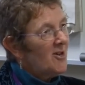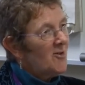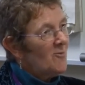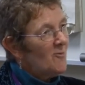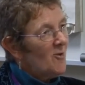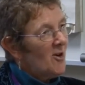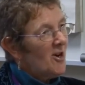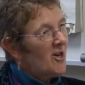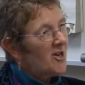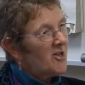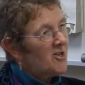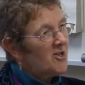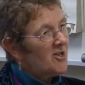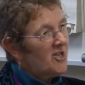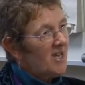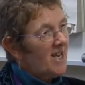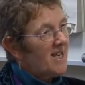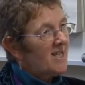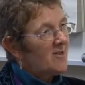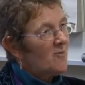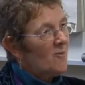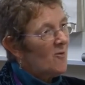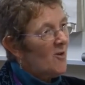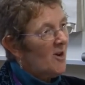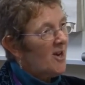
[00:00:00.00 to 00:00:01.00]

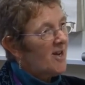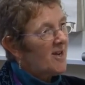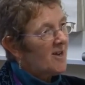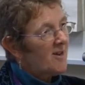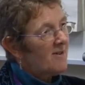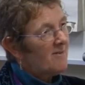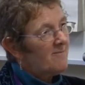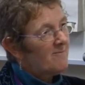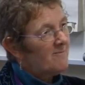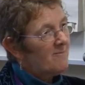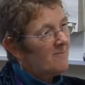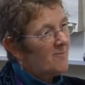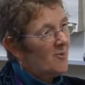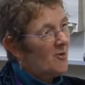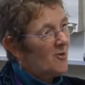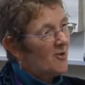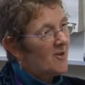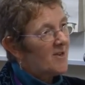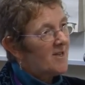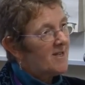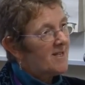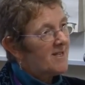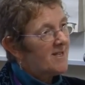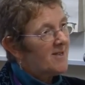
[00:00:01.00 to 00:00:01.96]
worksheets, workbooks.